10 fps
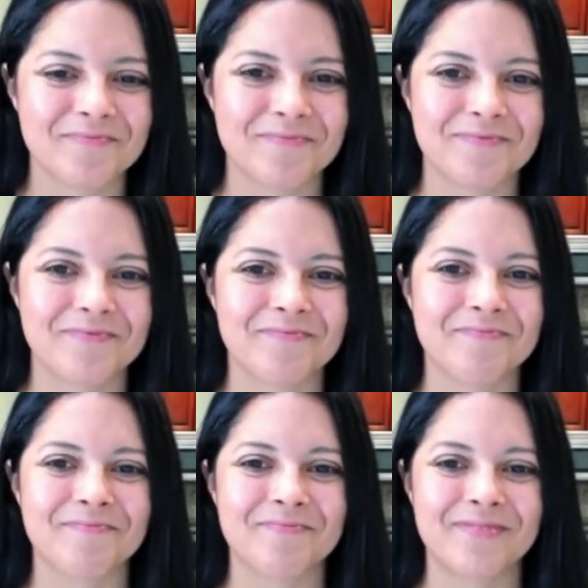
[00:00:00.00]

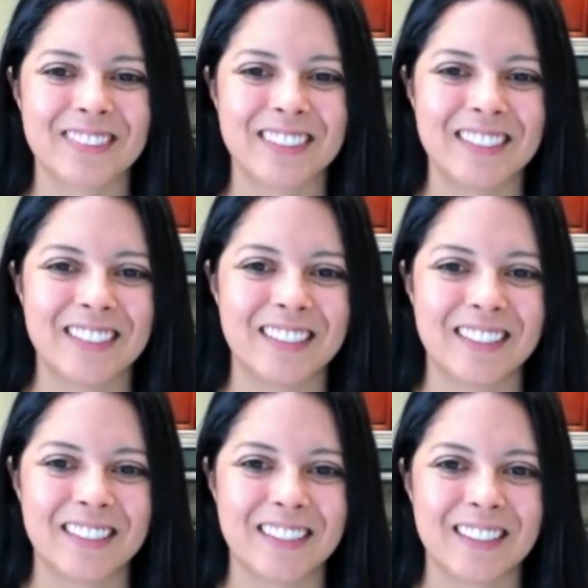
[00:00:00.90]

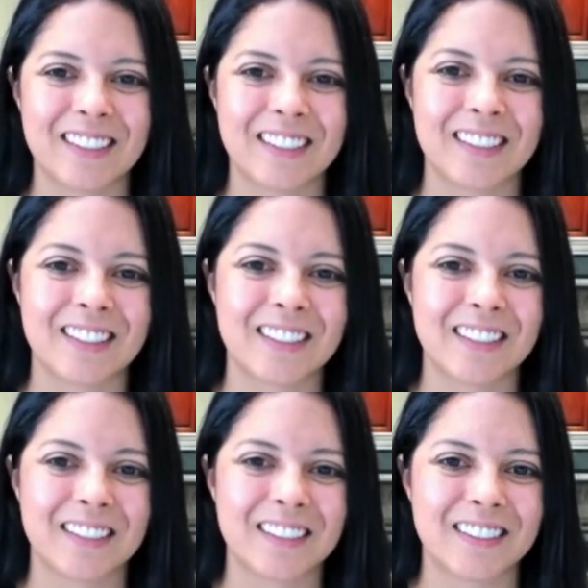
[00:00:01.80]

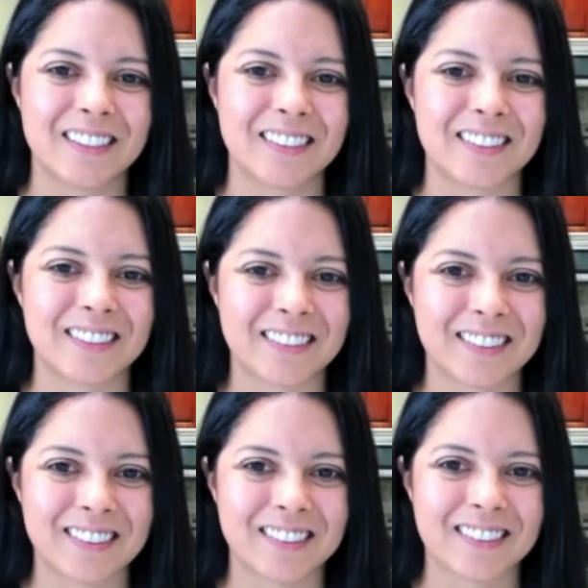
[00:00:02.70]

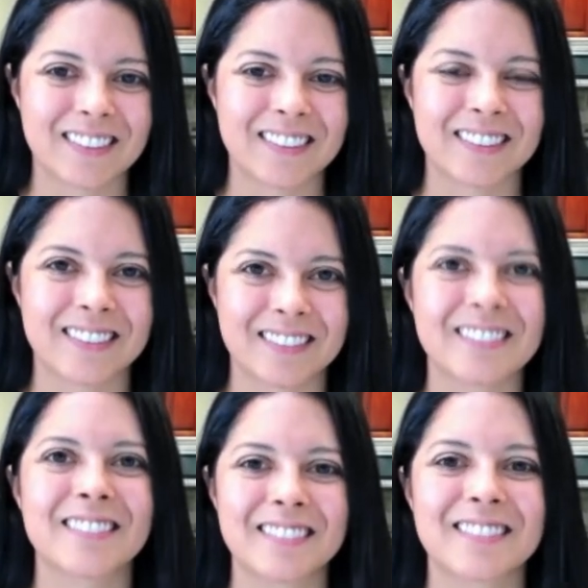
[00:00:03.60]

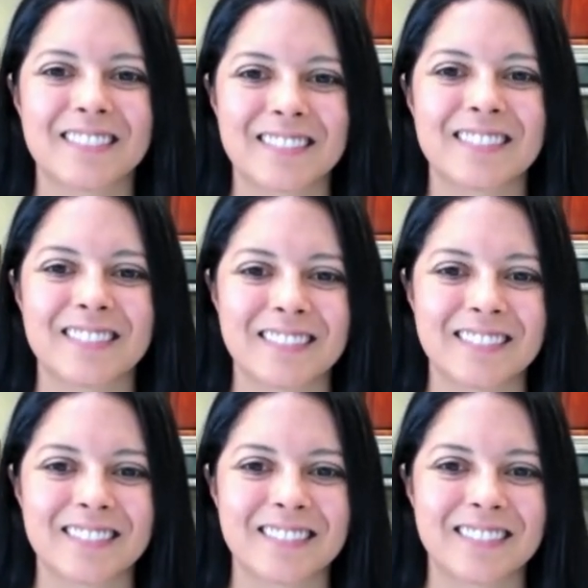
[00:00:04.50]

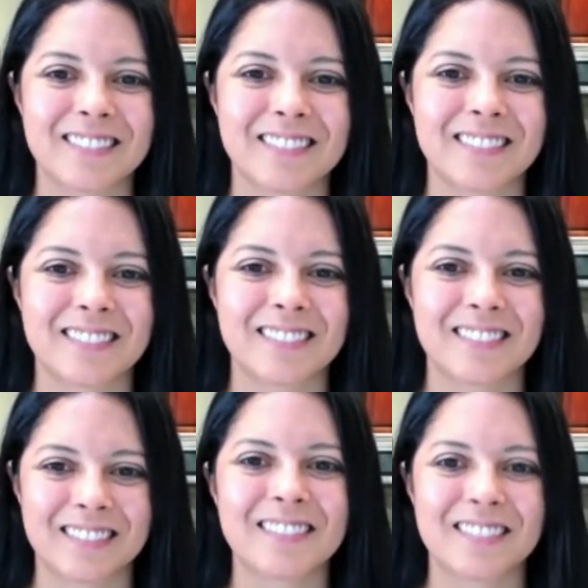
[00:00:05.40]

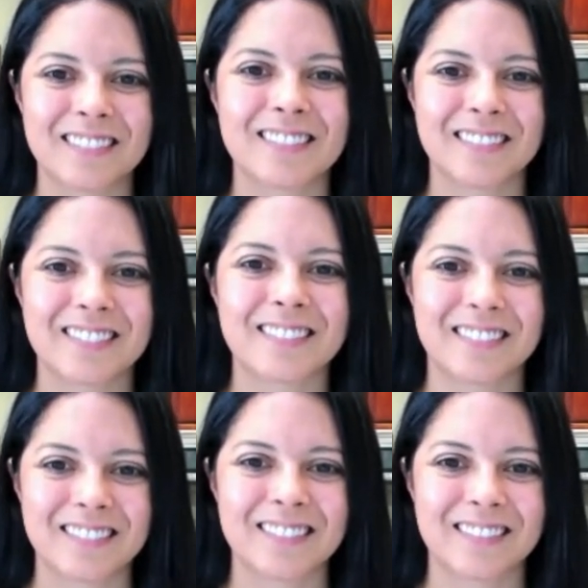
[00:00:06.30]

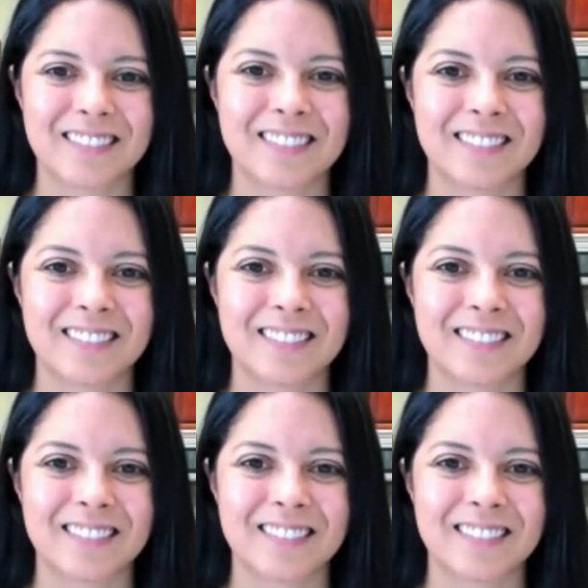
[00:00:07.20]
(not speaking)